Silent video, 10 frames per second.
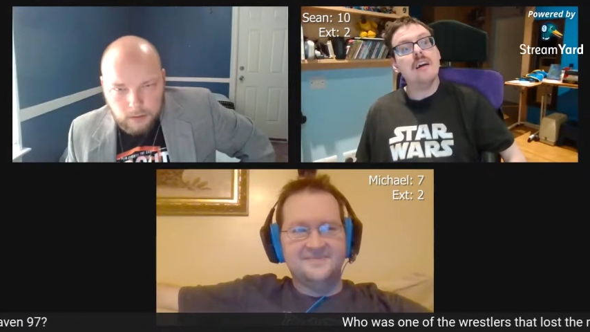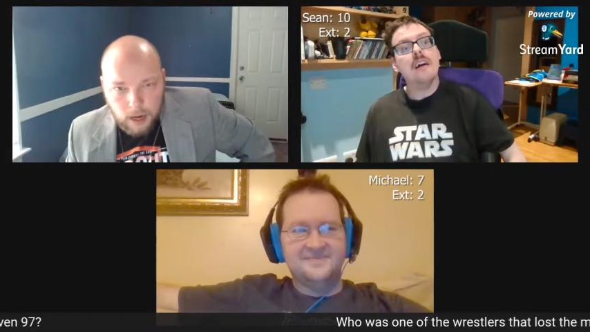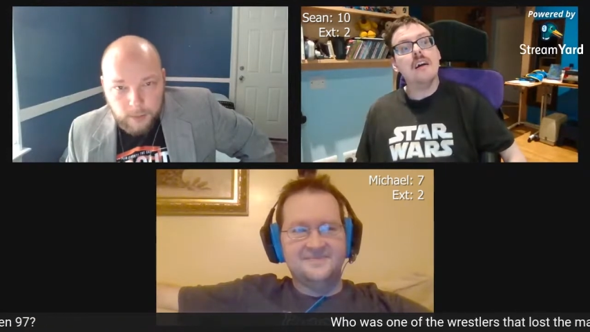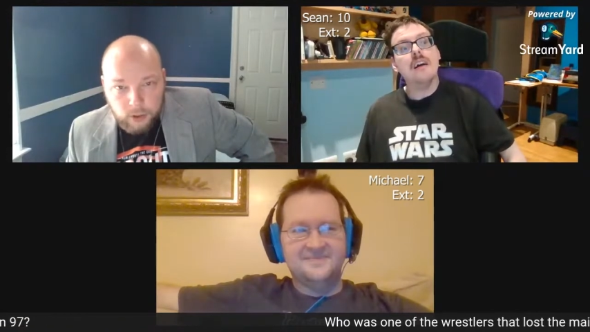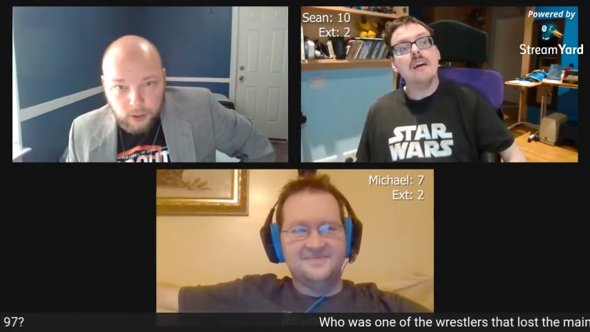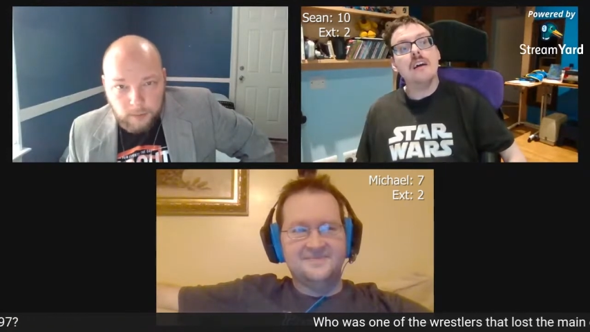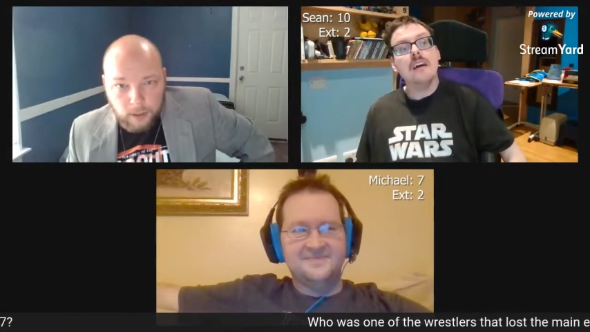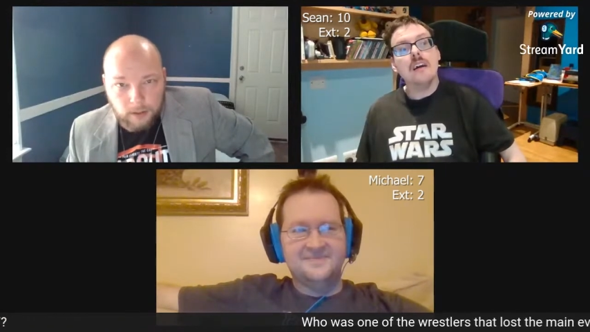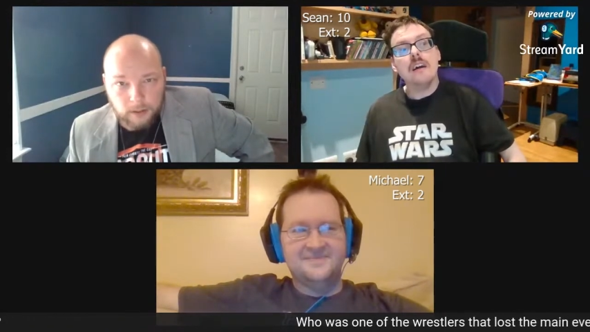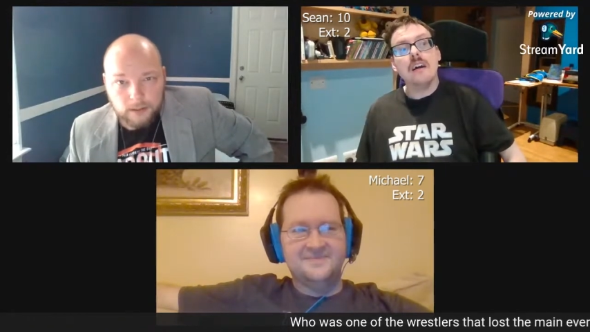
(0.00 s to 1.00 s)
Speaker 1: Tommy
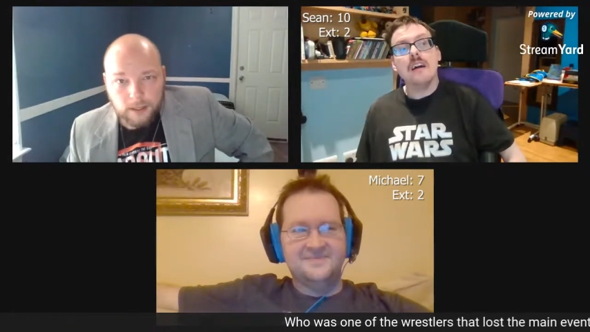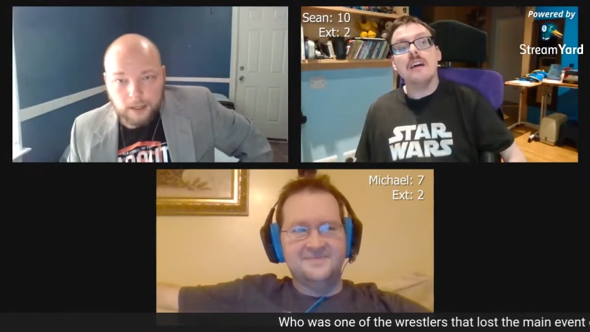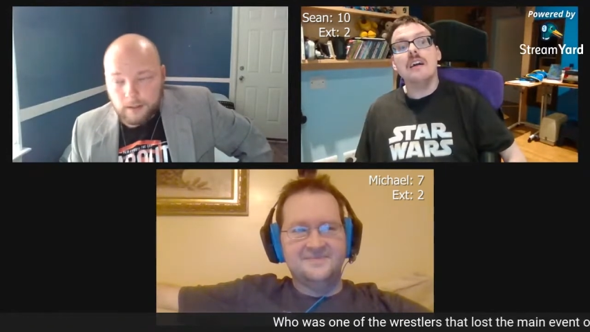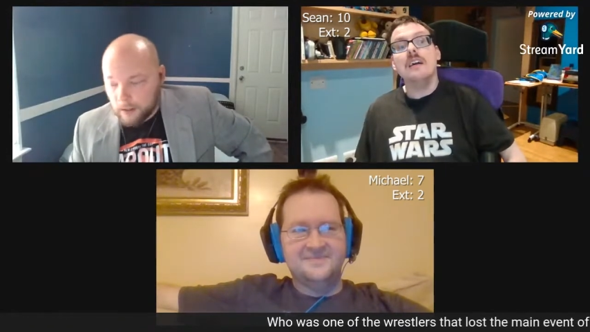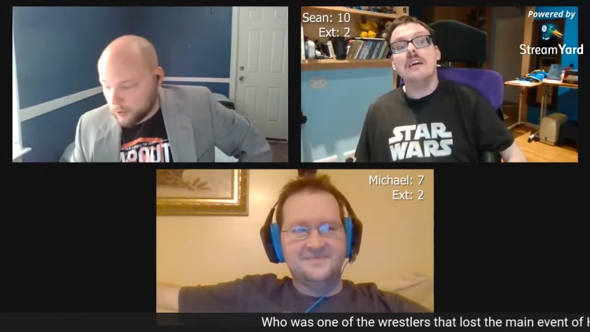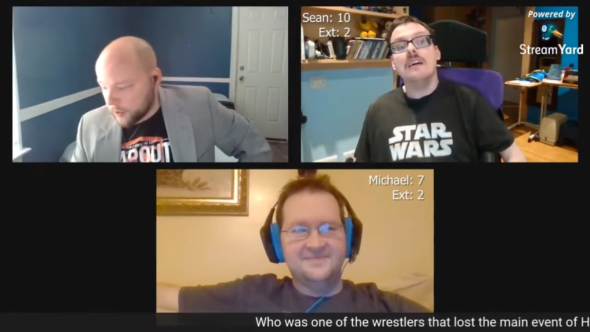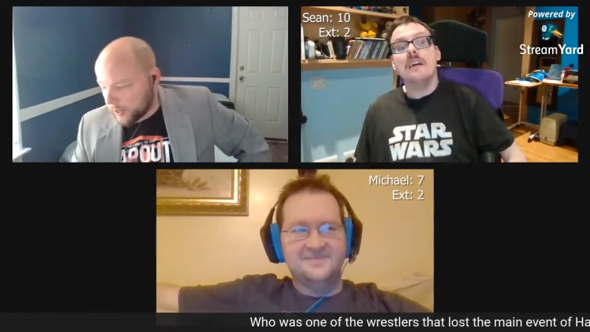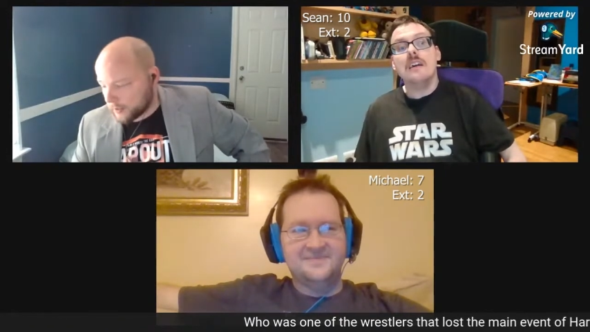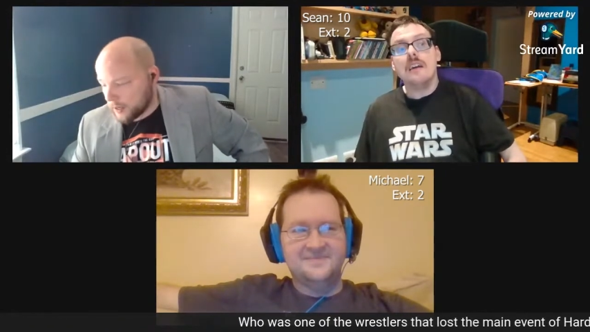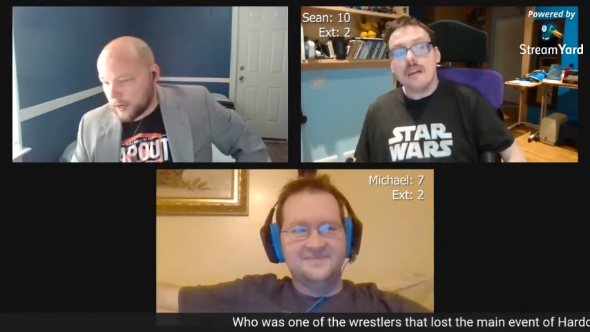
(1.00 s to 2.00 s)
Dreamer is
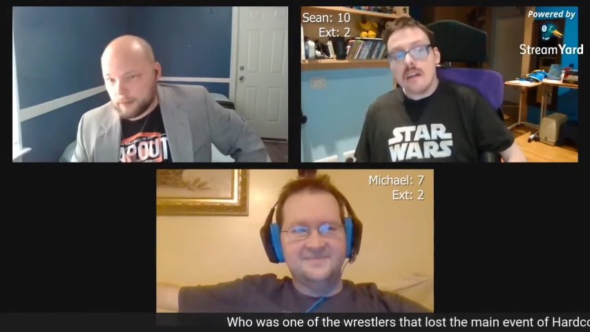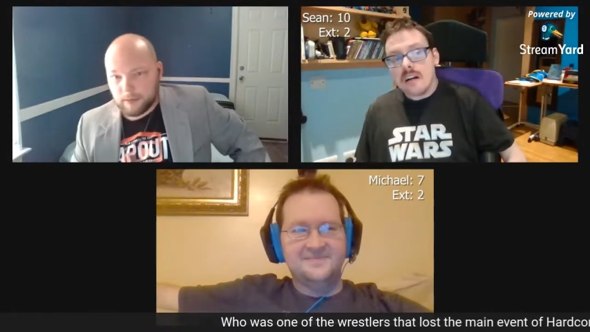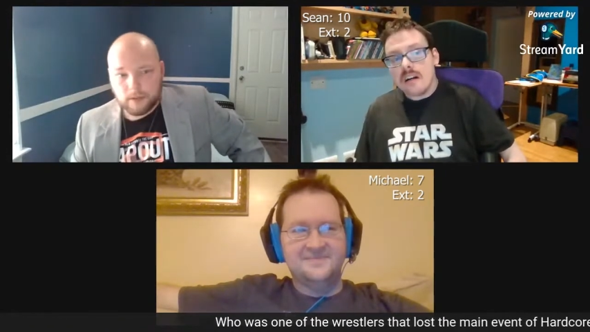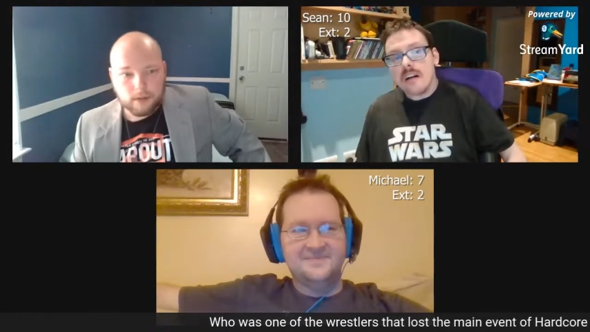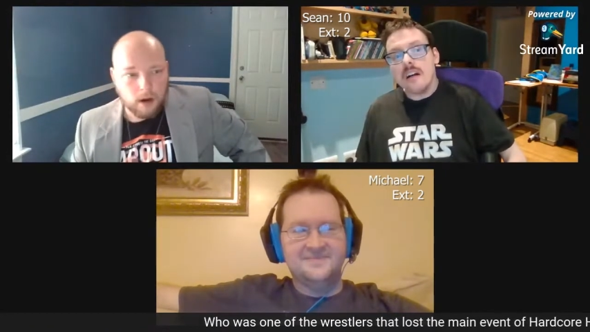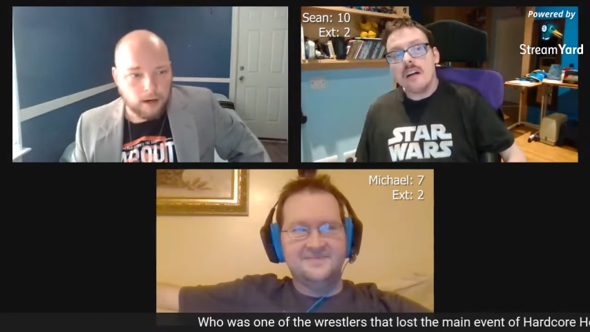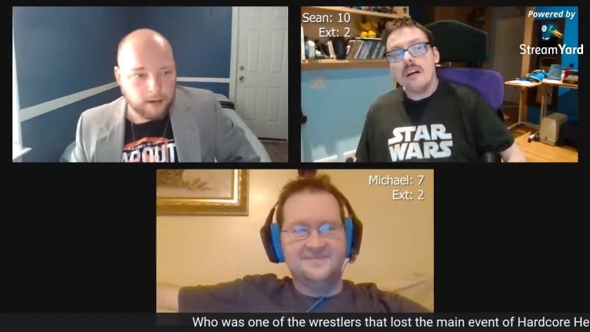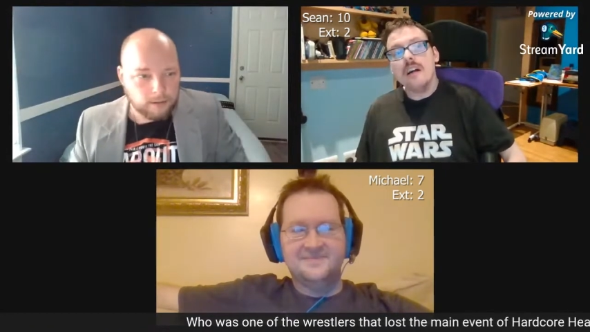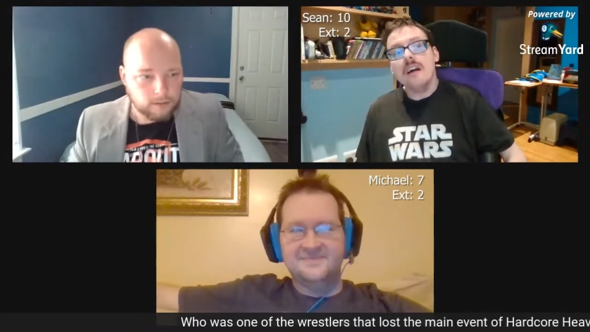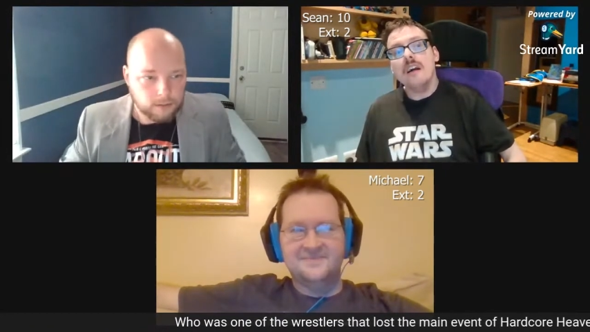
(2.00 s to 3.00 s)
incorrect. I am sorry.